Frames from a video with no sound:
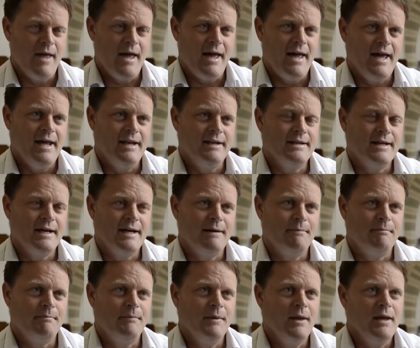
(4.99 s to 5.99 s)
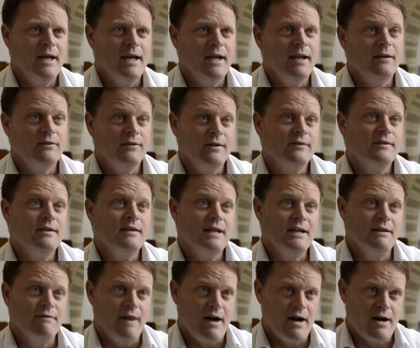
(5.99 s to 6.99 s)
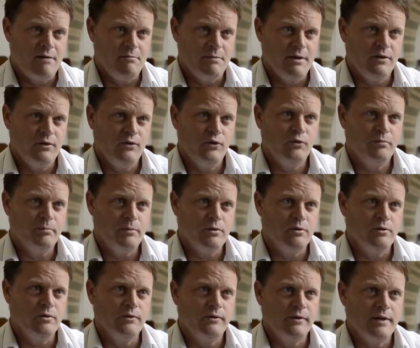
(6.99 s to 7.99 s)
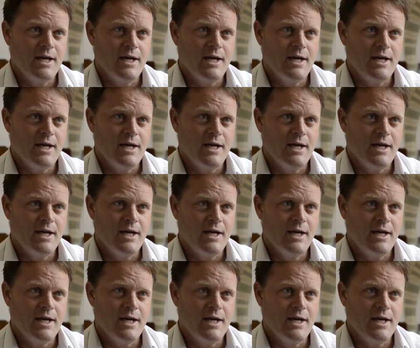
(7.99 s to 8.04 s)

And um, it exists in the environment as spores,